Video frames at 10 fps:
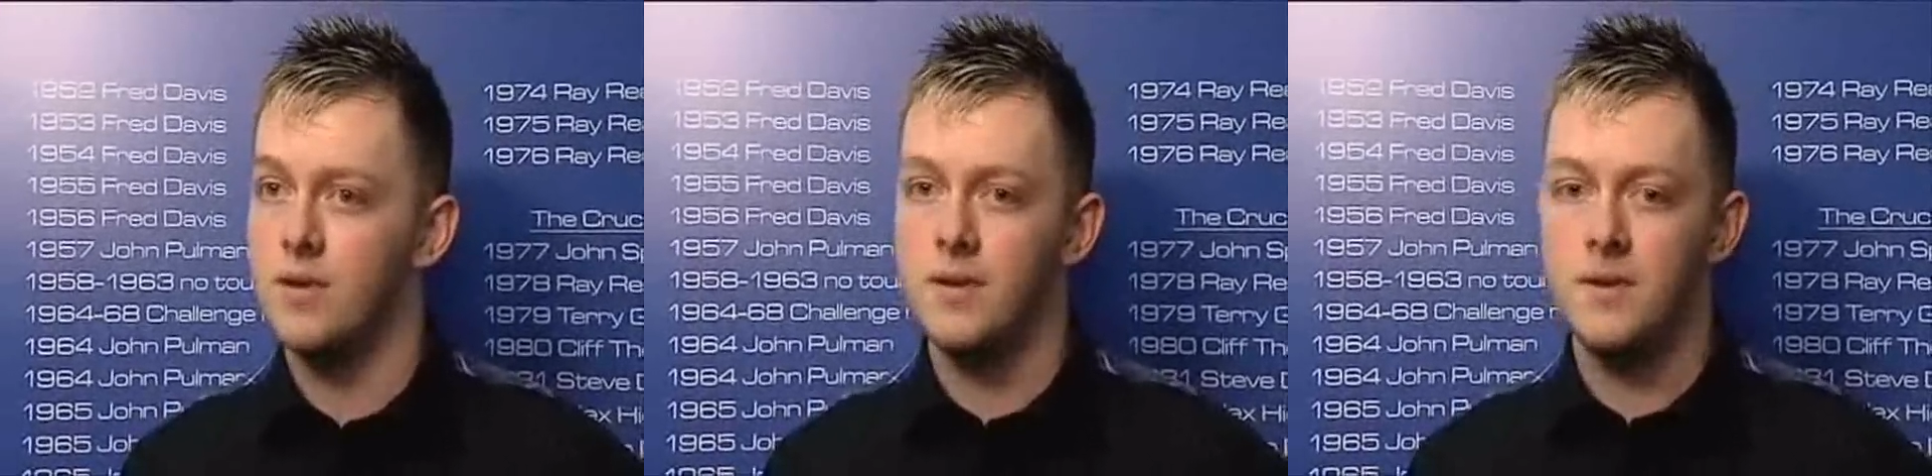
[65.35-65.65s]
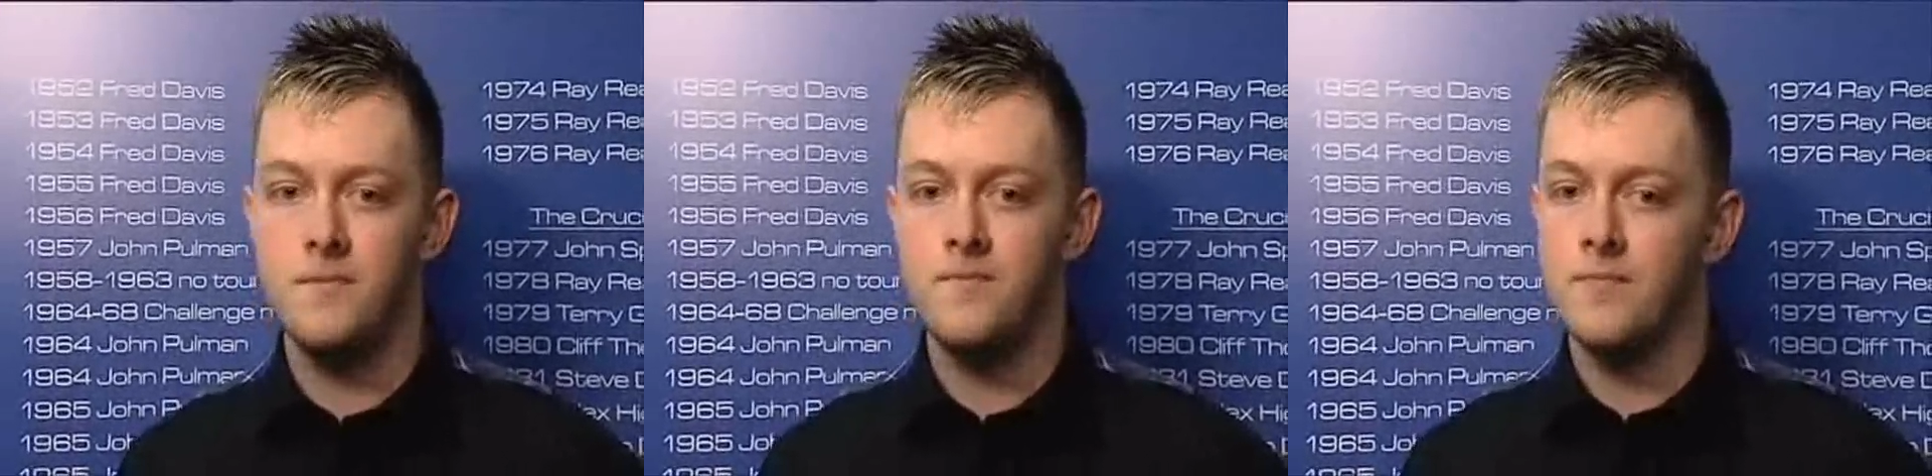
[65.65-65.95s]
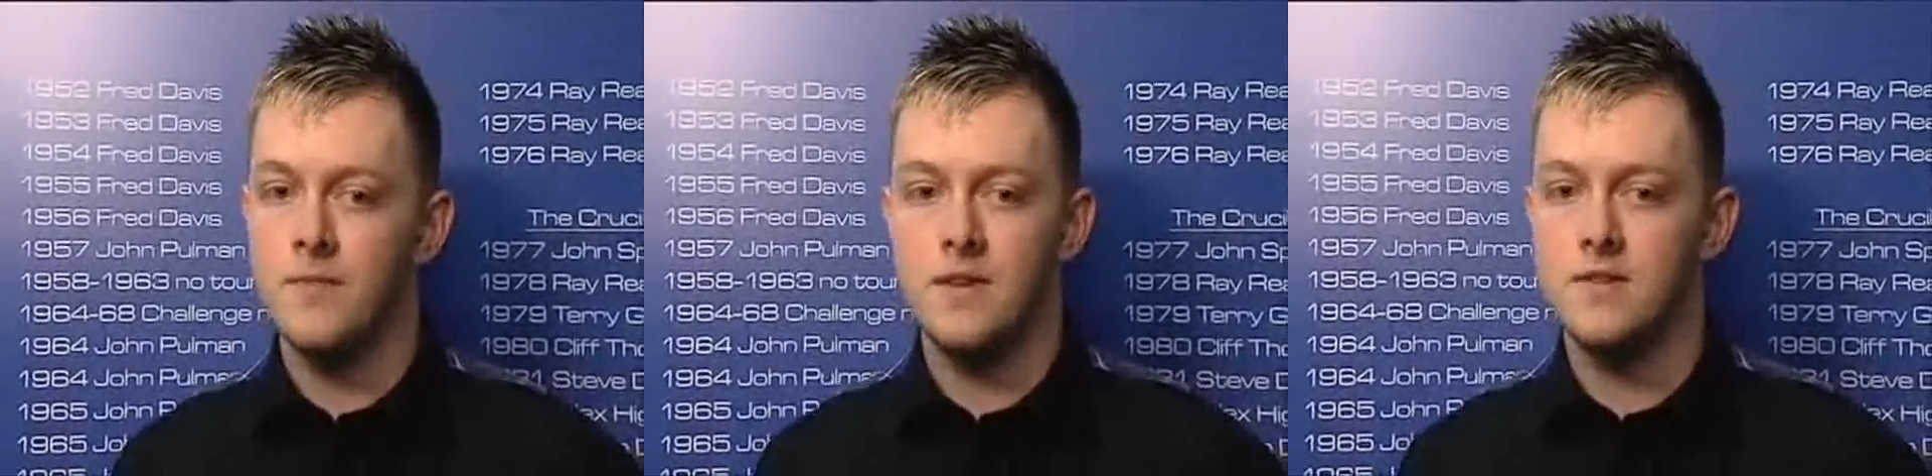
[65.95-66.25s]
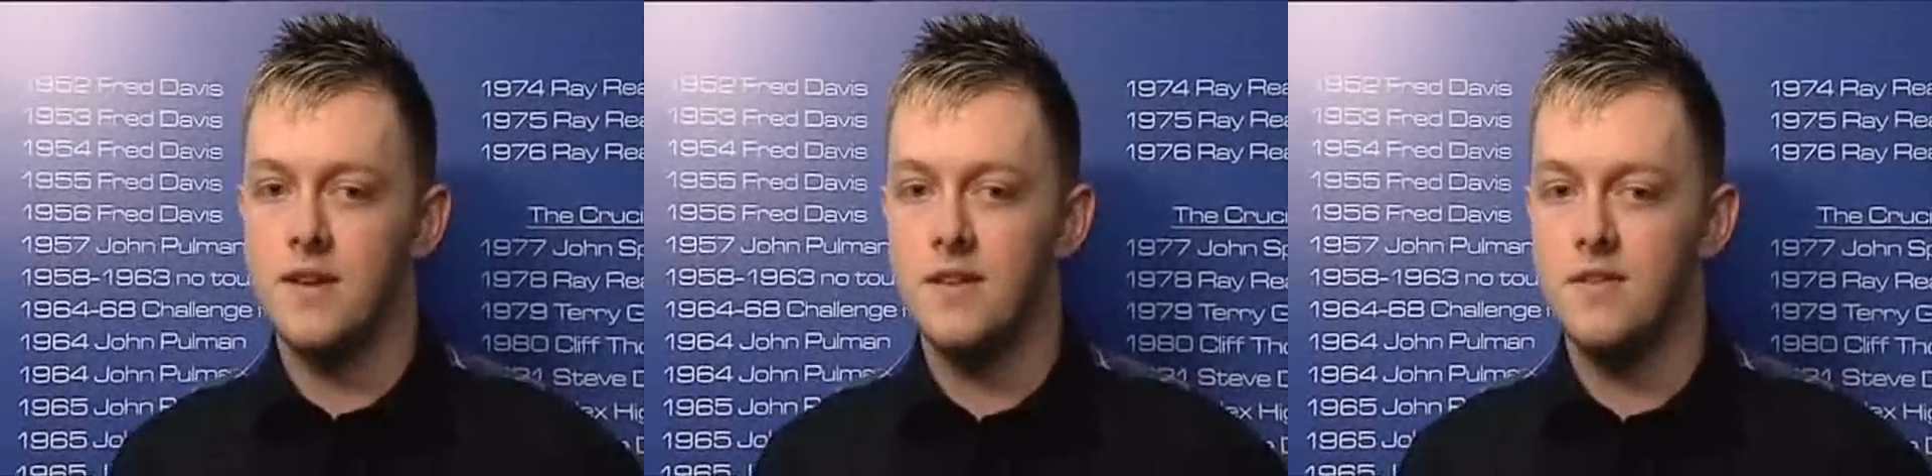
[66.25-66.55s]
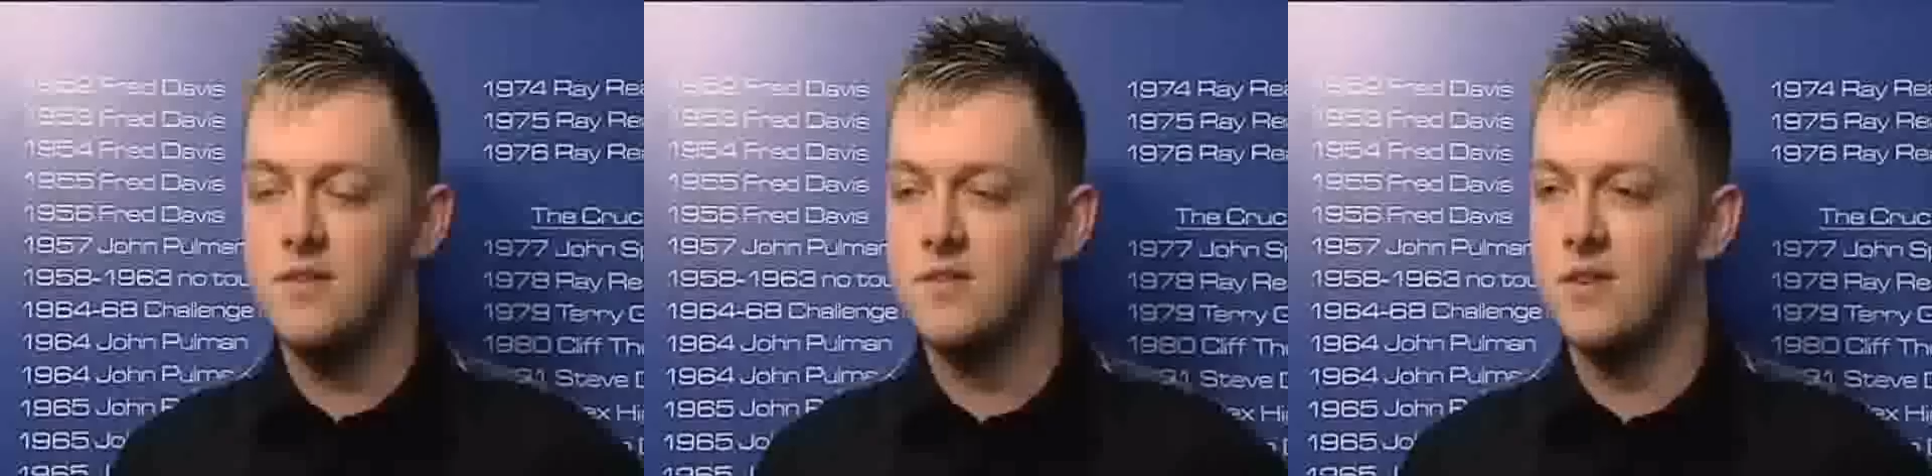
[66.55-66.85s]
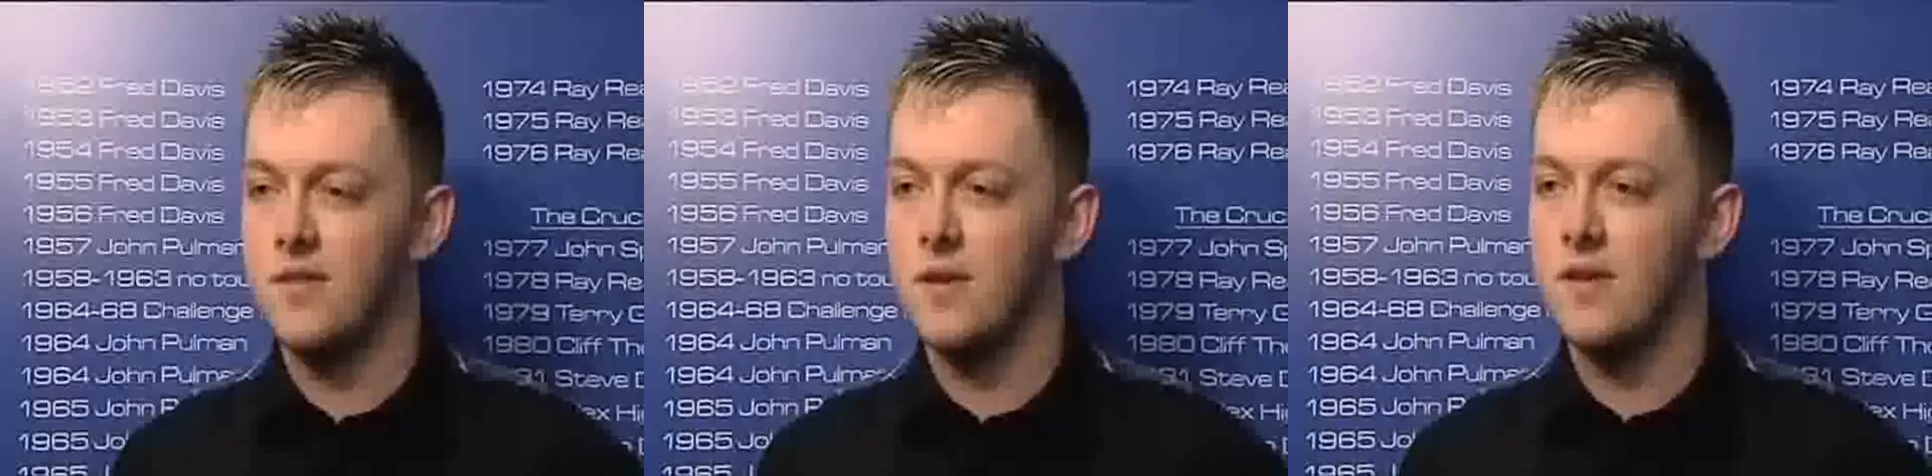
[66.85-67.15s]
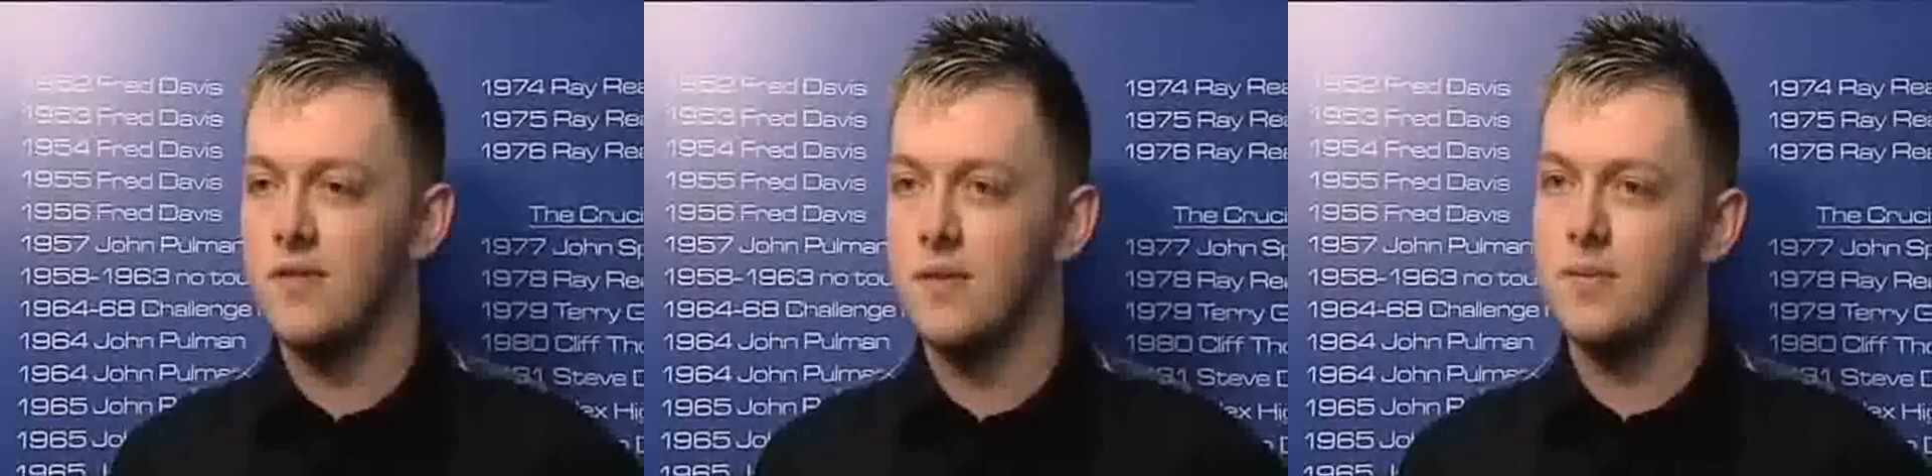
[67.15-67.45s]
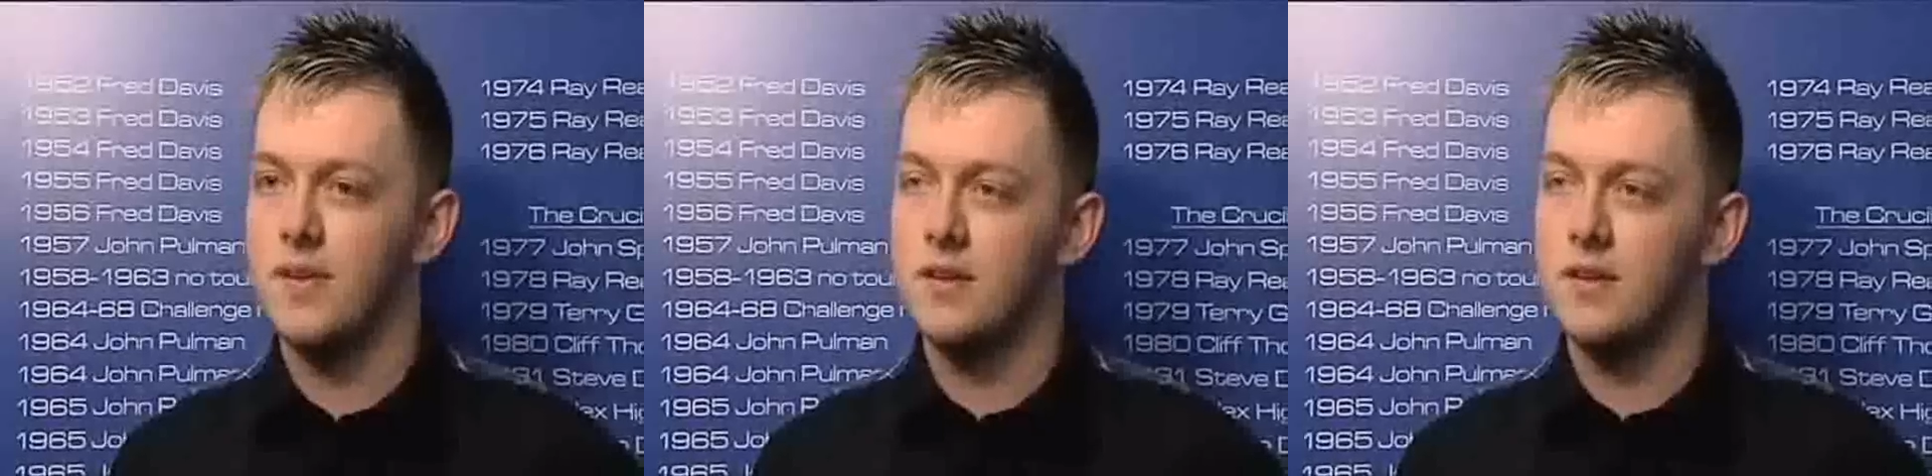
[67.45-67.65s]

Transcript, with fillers: But I'd say if I, if I